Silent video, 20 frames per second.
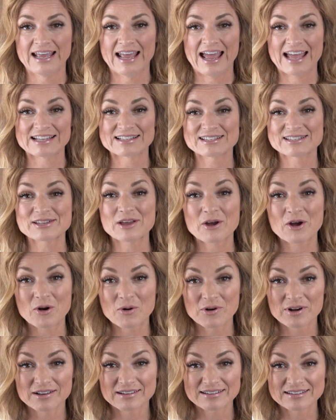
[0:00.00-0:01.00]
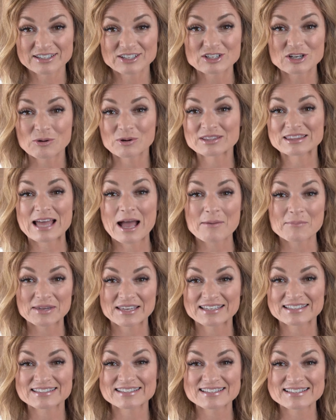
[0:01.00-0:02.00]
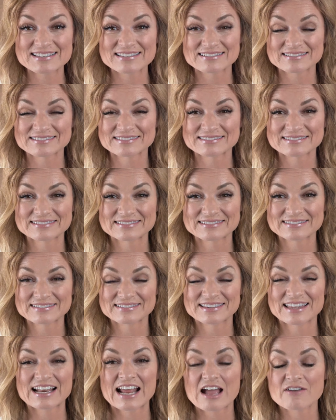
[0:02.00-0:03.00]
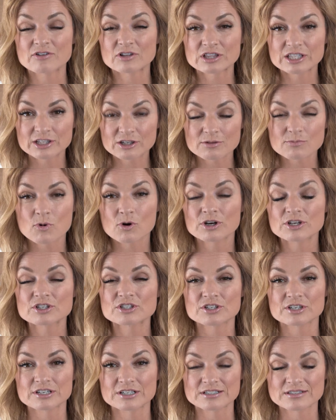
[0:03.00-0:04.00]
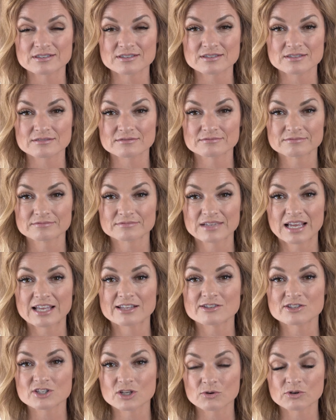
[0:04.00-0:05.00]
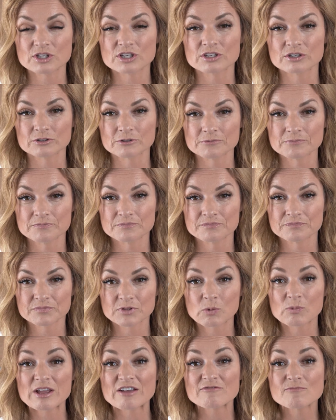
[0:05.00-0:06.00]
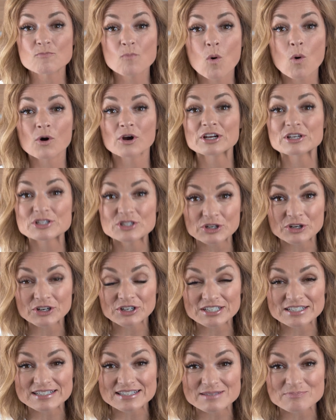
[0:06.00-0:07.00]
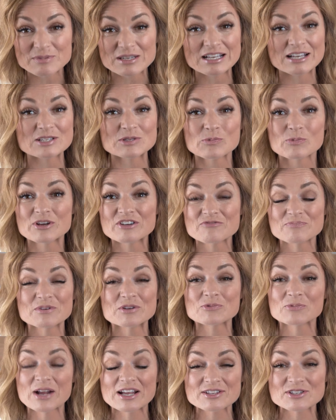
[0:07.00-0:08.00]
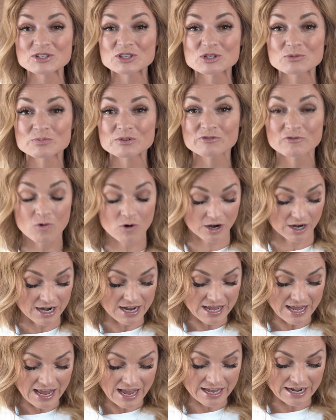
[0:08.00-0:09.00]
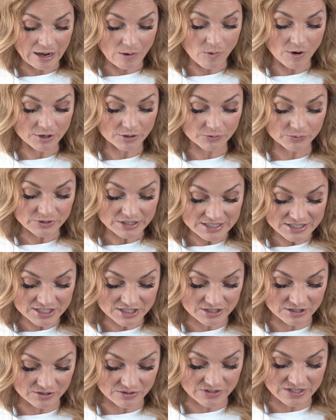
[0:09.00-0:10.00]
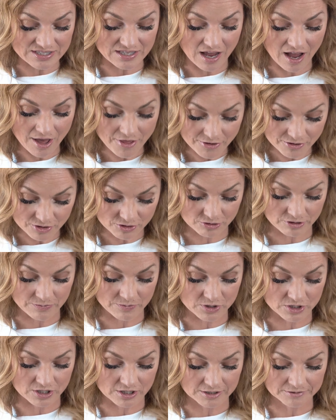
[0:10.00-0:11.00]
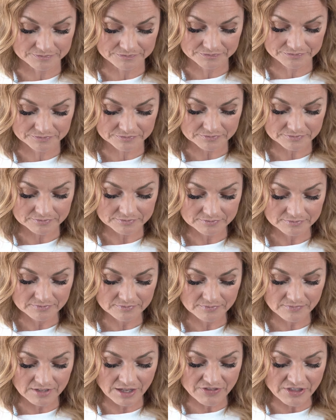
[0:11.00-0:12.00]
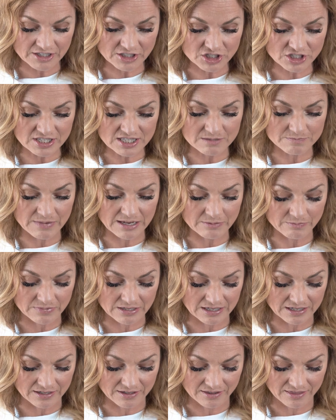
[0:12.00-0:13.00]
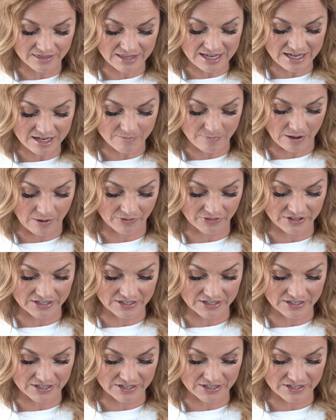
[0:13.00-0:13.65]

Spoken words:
And so you know what that means? That I have a little more endurance, and so do you. We have more endurance because we've been rescued before. And I want to read to you this other scripture that just made me think about